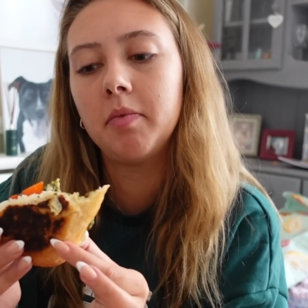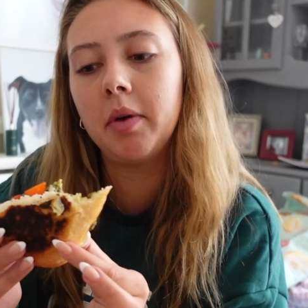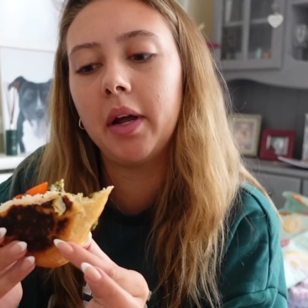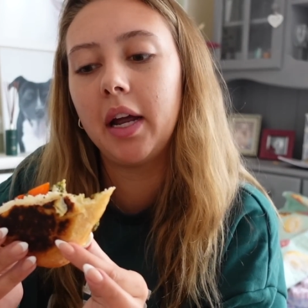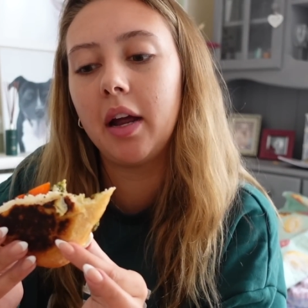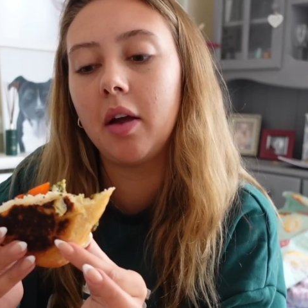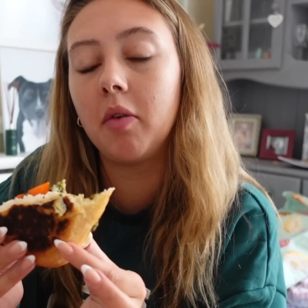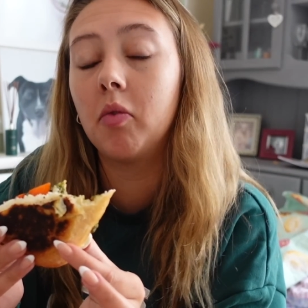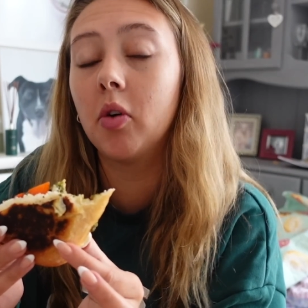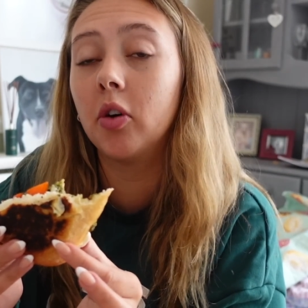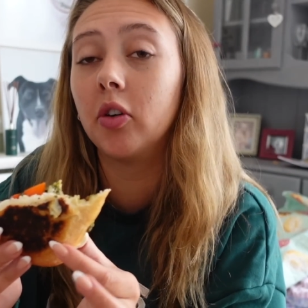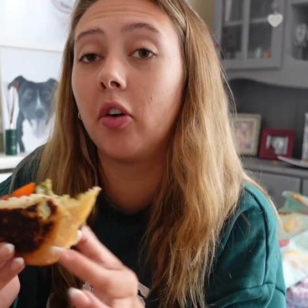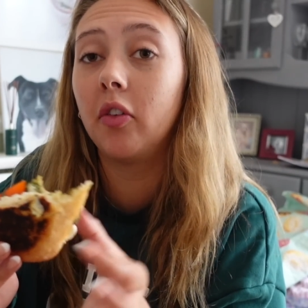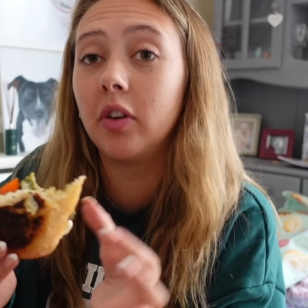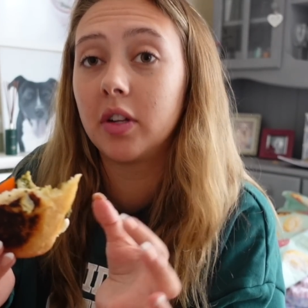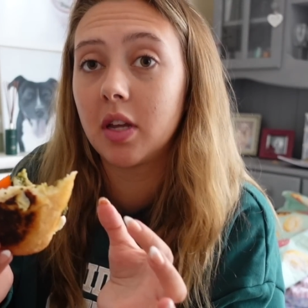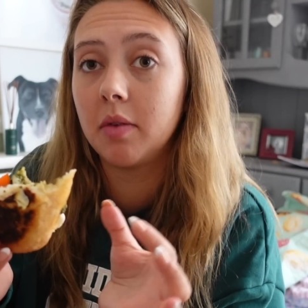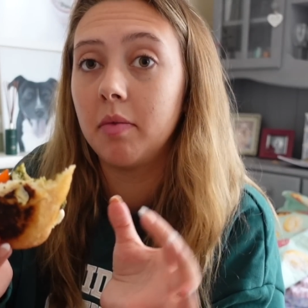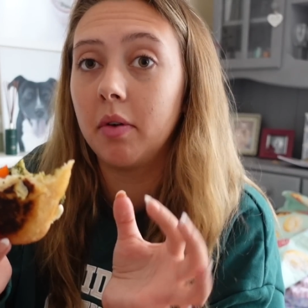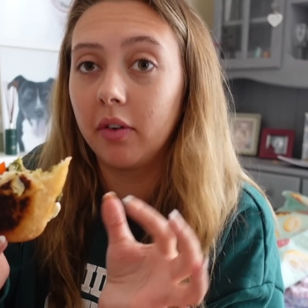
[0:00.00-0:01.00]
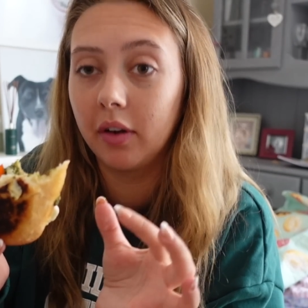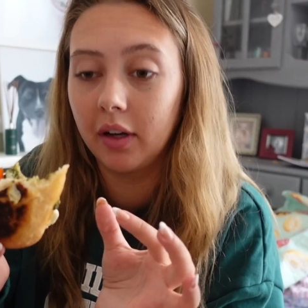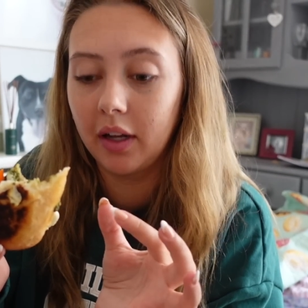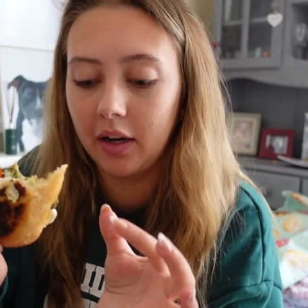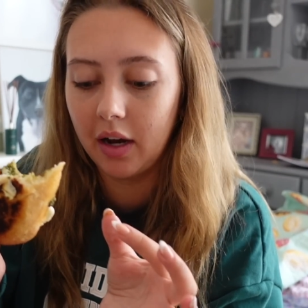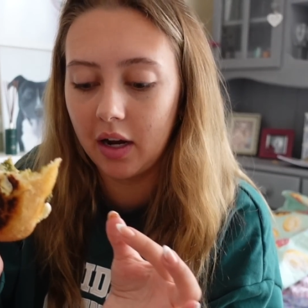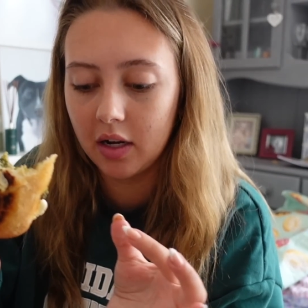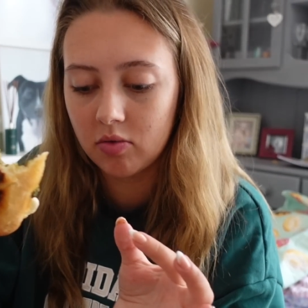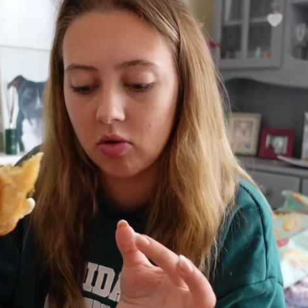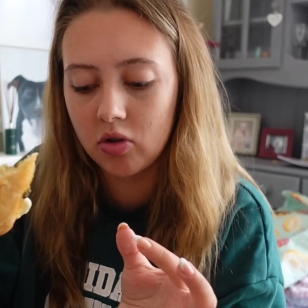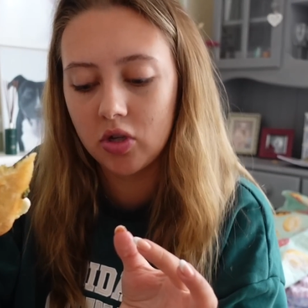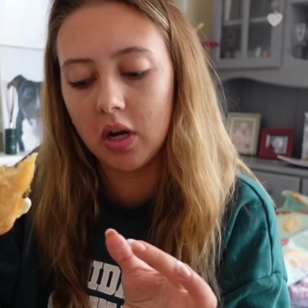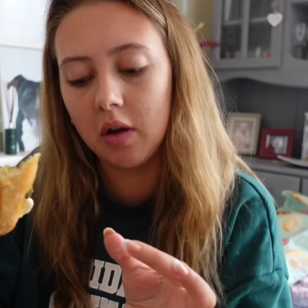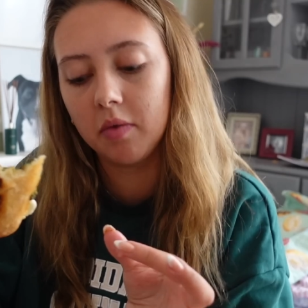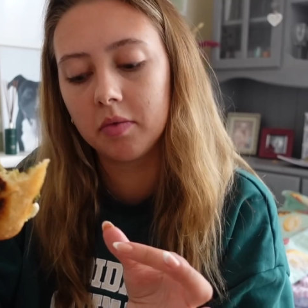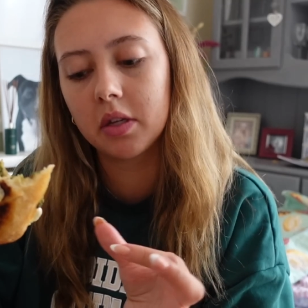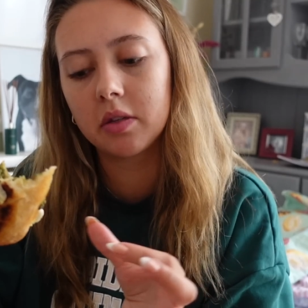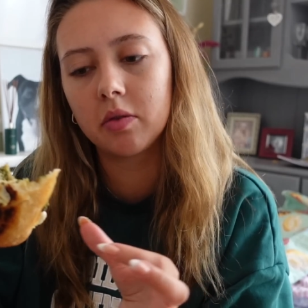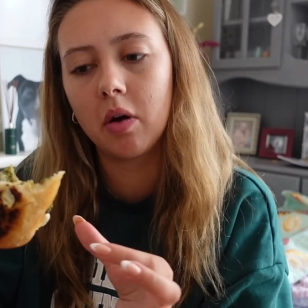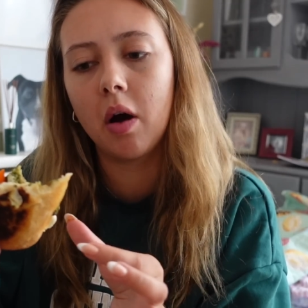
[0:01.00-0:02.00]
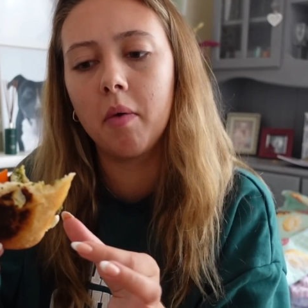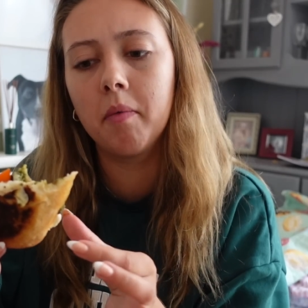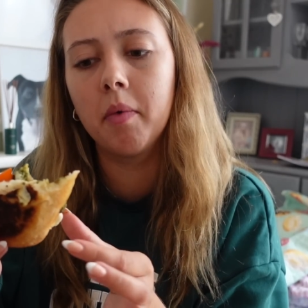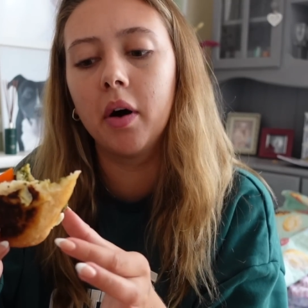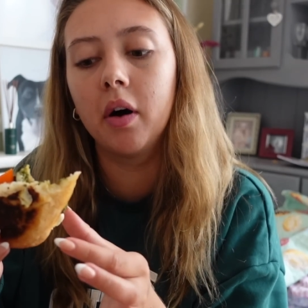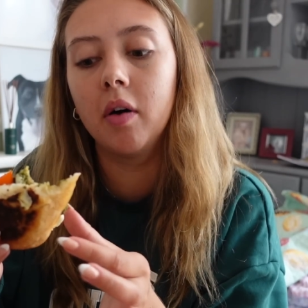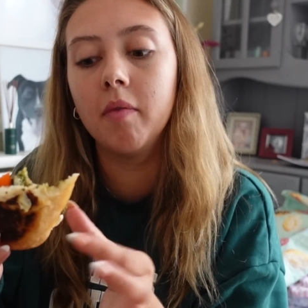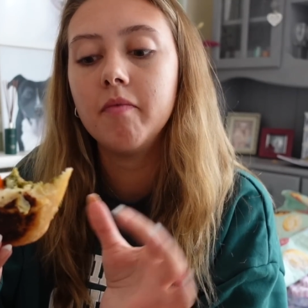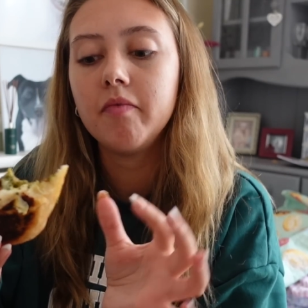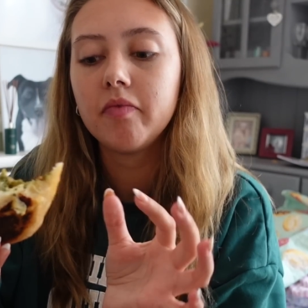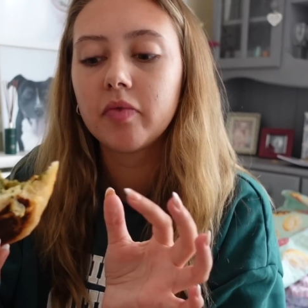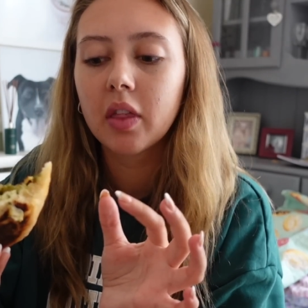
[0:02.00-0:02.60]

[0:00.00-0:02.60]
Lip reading: It would obviously be really nice with chips as well, but